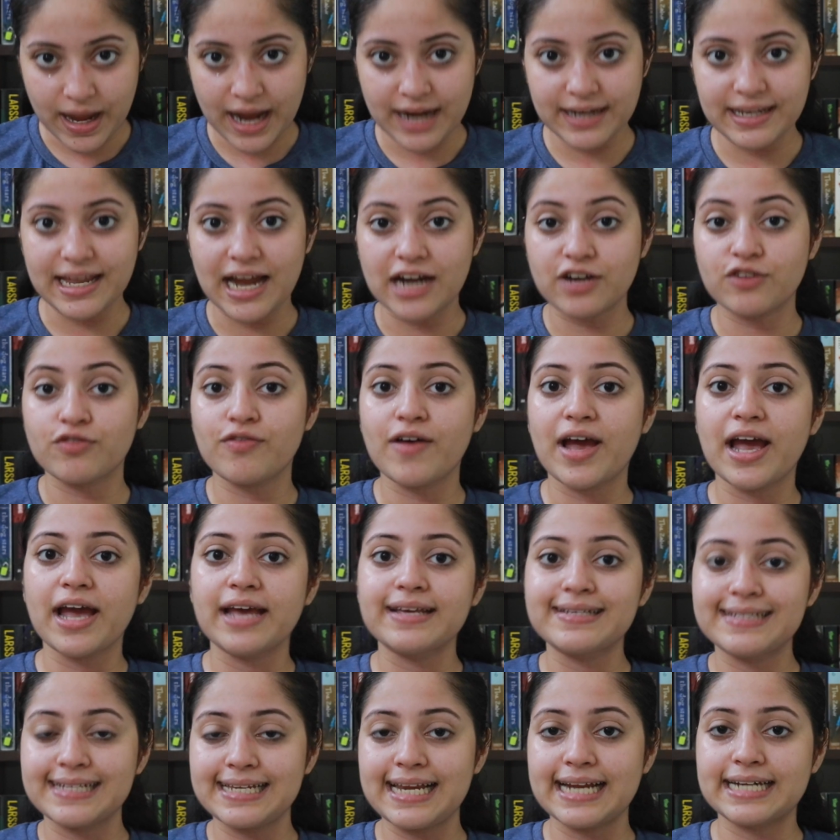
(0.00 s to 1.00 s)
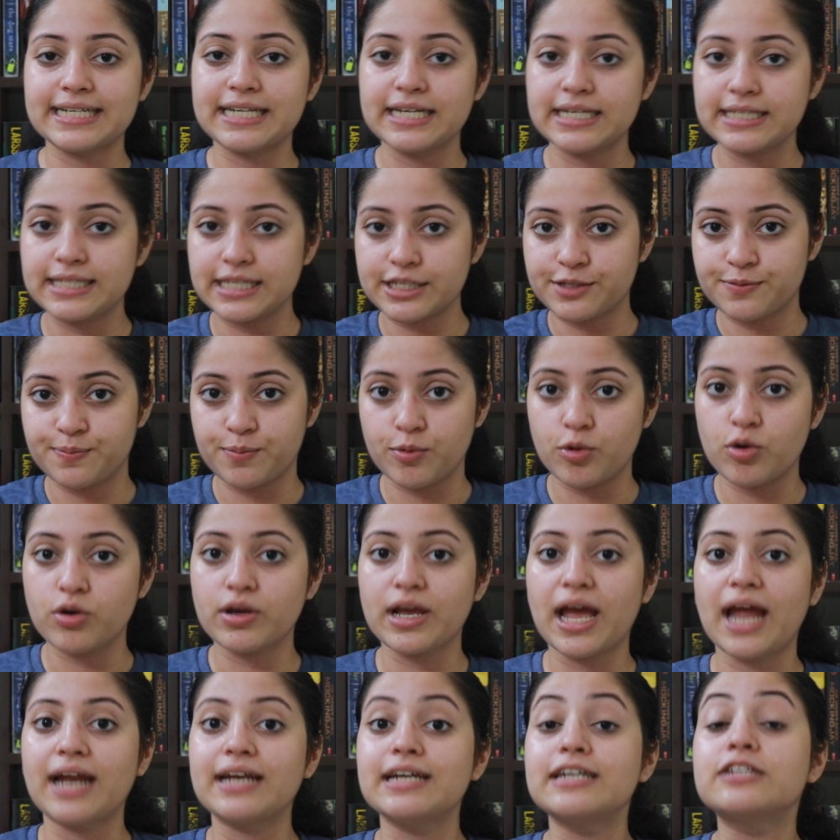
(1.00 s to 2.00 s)
and that's why I selected this book,
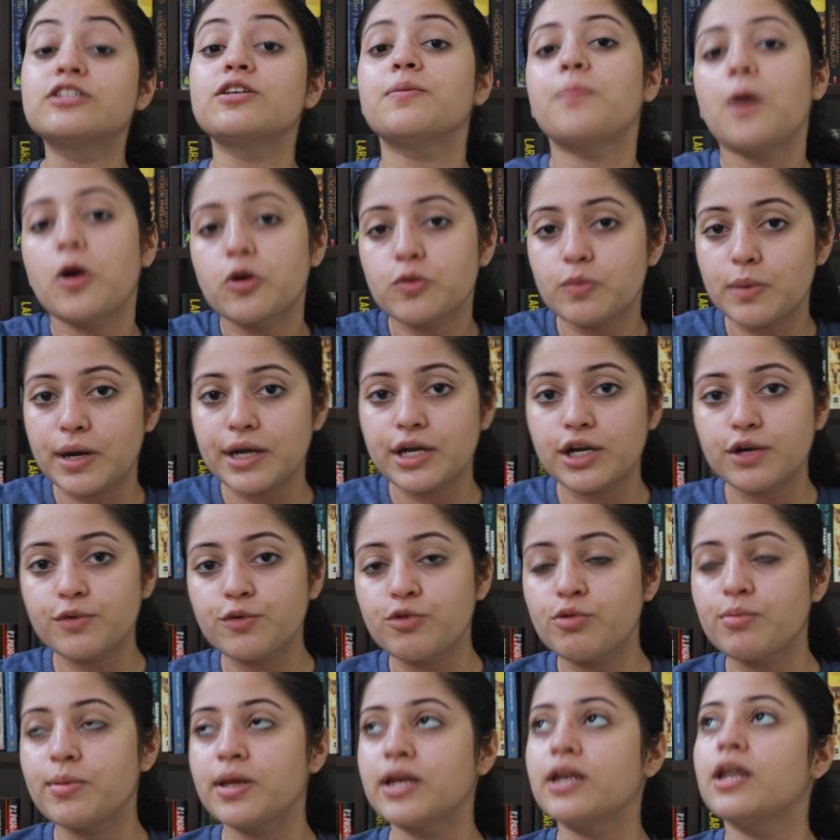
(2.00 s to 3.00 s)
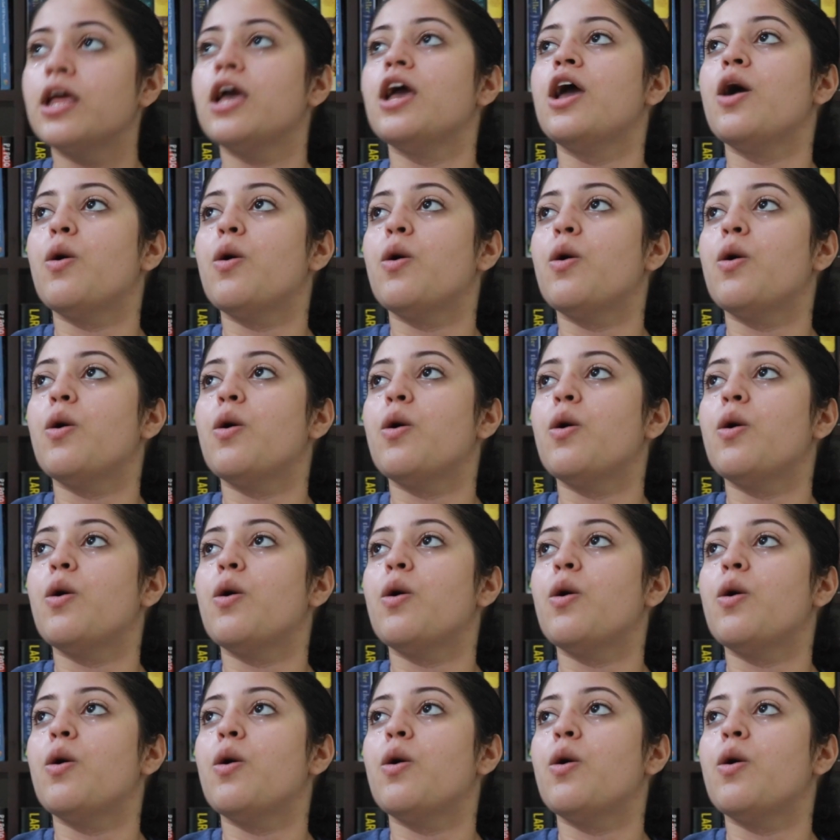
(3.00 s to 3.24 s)
and it's about Wonder Woman.